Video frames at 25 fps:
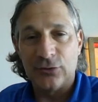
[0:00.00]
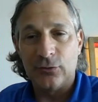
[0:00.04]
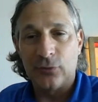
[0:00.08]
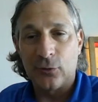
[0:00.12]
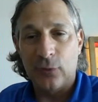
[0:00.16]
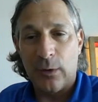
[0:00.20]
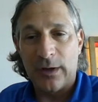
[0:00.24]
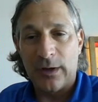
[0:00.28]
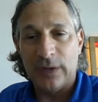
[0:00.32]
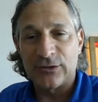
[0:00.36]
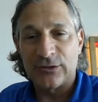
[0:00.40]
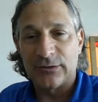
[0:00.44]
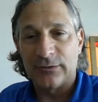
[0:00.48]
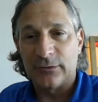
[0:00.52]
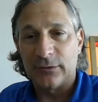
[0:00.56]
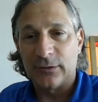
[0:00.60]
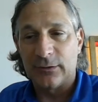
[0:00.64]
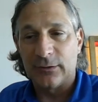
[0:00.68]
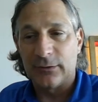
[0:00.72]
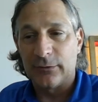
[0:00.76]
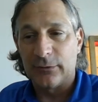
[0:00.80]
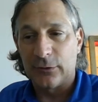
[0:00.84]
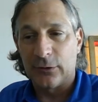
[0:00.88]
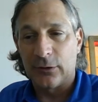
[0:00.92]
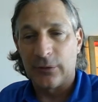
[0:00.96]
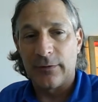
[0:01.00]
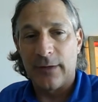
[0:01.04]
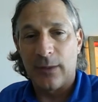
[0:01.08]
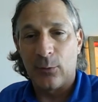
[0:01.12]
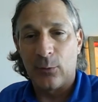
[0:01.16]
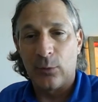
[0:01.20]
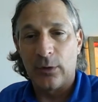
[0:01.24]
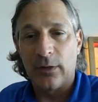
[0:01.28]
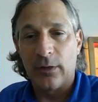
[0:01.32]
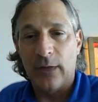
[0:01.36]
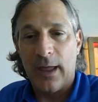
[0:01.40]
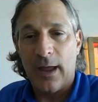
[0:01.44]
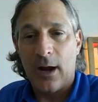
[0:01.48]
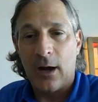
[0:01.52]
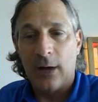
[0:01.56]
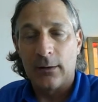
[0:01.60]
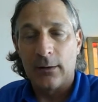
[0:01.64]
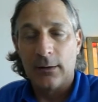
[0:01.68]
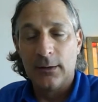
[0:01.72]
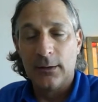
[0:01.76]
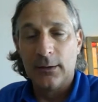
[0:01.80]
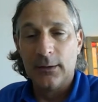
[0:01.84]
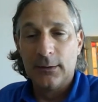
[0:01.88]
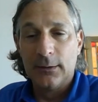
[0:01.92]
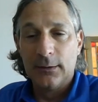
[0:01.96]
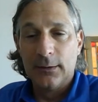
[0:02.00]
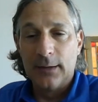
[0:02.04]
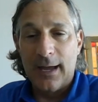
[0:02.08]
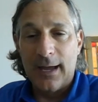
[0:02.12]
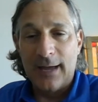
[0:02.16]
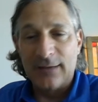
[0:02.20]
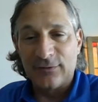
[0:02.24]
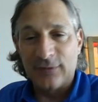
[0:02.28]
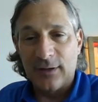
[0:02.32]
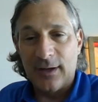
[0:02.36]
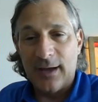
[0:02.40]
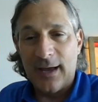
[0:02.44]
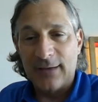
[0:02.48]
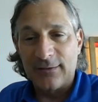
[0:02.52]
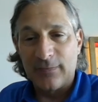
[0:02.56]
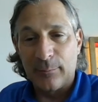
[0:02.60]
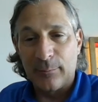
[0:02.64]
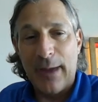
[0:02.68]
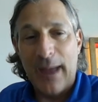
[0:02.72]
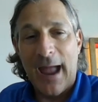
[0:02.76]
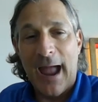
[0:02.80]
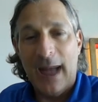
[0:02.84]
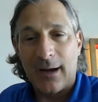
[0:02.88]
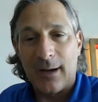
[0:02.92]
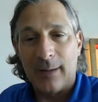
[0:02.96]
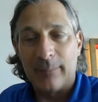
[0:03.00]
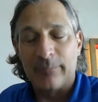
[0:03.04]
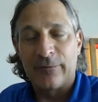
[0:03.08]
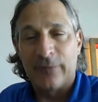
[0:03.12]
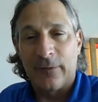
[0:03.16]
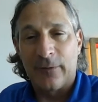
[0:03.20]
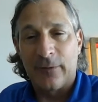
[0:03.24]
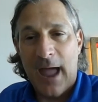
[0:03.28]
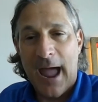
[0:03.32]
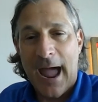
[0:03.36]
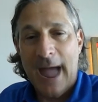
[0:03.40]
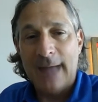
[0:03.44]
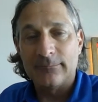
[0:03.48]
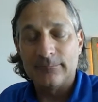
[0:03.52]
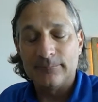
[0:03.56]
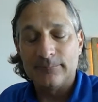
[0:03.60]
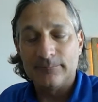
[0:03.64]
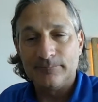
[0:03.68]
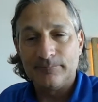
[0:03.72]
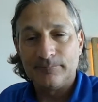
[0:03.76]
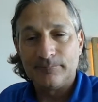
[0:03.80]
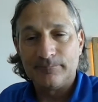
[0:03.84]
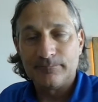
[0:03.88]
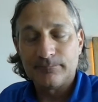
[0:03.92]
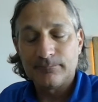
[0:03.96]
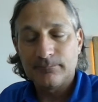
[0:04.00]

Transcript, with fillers: issues questions concern that we're there as a as a backup for that